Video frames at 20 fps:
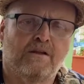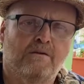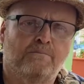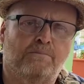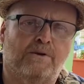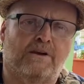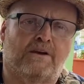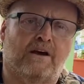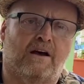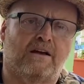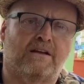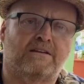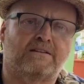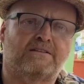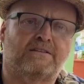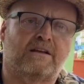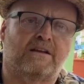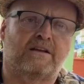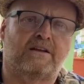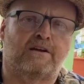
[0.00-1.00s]

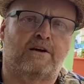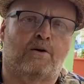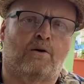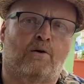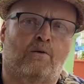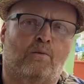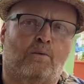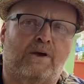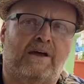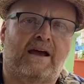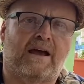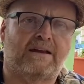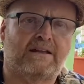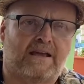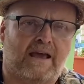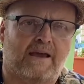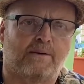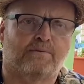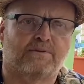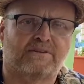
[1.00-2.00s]
because, you know, we had
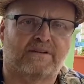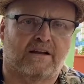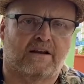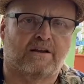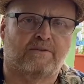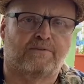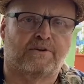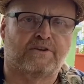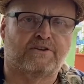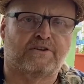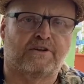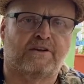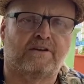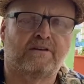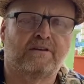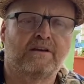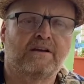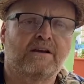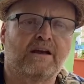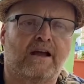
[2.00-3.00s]
cable television
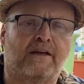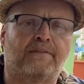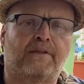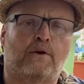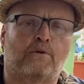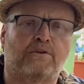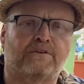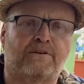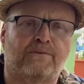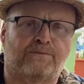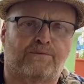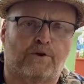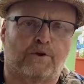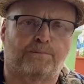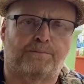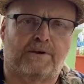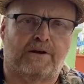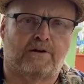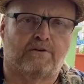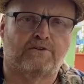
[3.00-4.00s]
and there were some
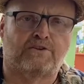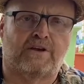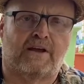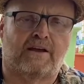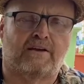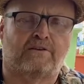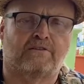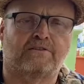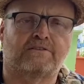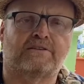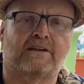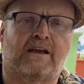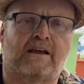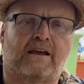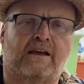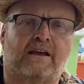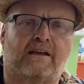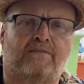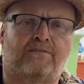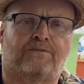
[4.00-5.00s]
Filipino channels
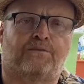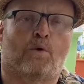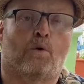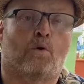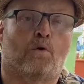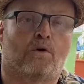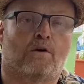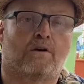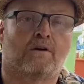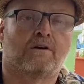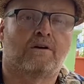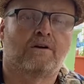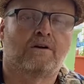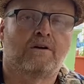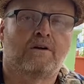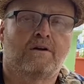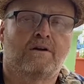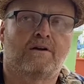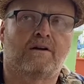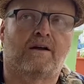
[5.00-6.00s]
and four,
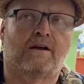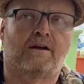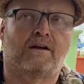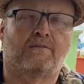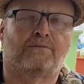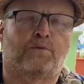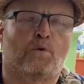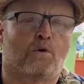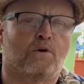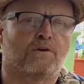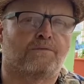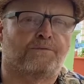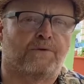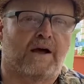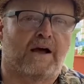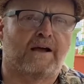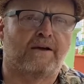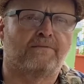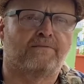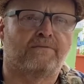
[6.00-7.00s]
uh, four or
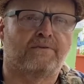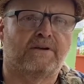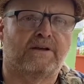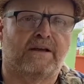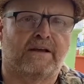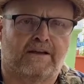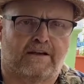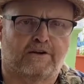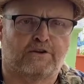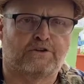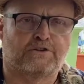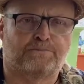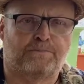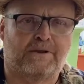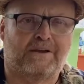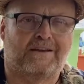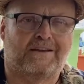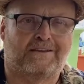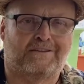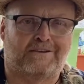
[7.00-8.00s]
five English
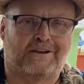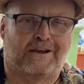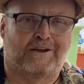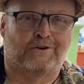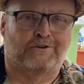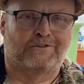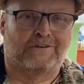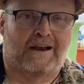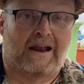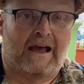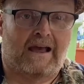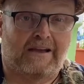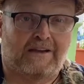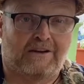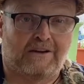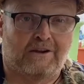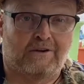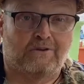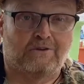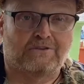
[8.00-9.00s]
speaking channels that I
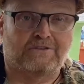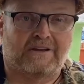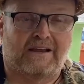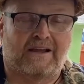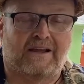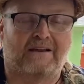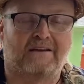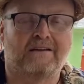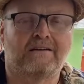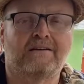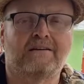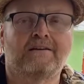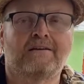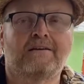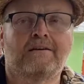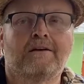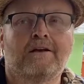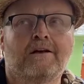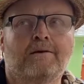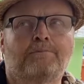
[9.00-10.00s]
could understand.
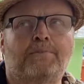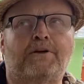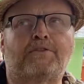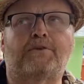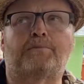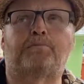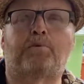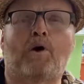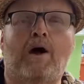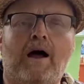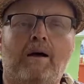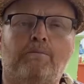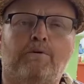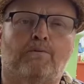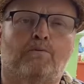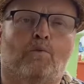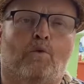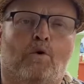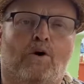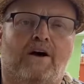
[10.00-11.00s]
But the
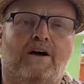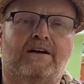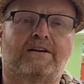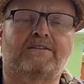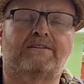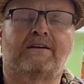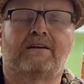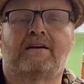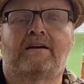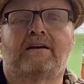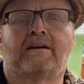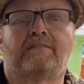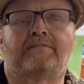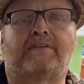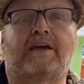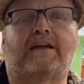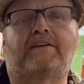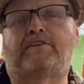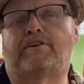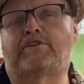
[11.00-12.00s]
problem was
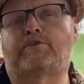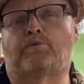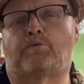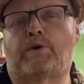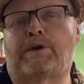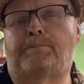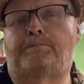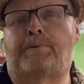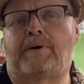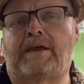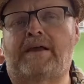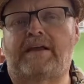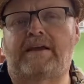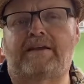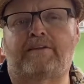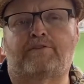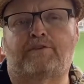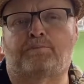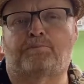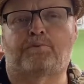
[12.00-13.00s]
they just
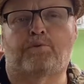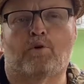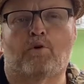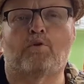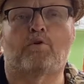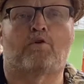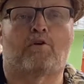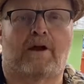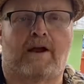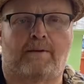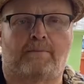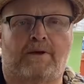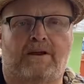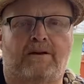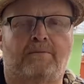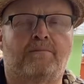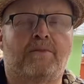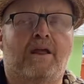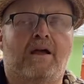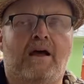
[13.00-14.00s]
repeated the
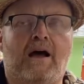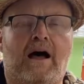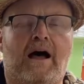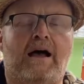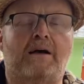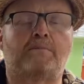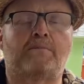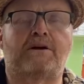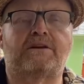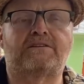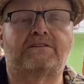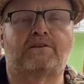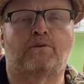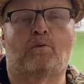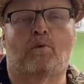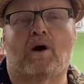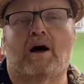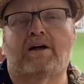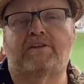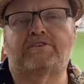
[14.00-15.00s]
programming. I must have
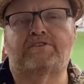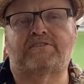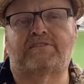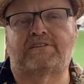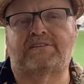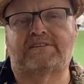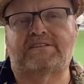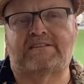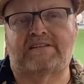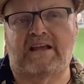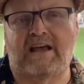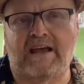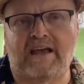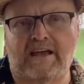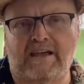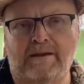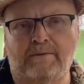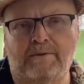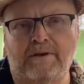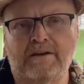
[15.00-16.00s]
watched the
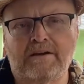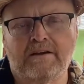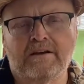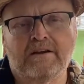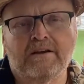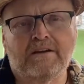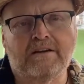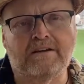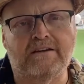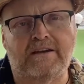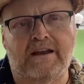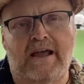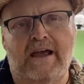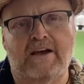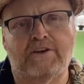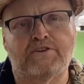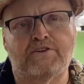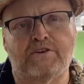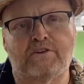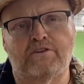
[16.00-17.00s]
same
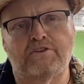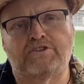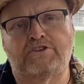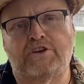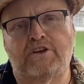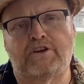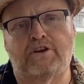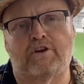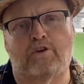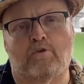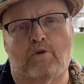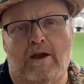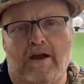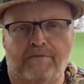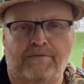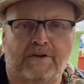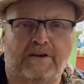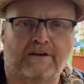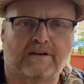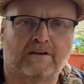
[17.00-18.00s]
National
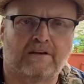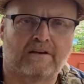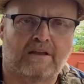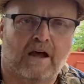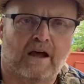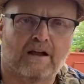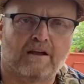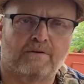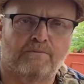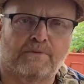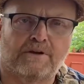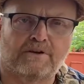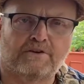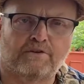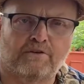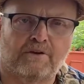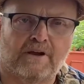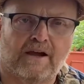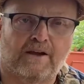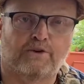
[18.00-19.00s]
Geographic
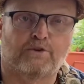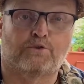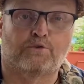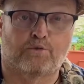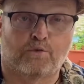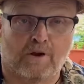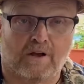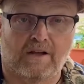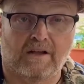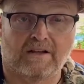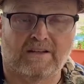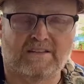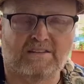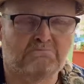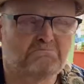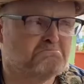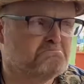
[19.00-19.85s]
documentary on drugs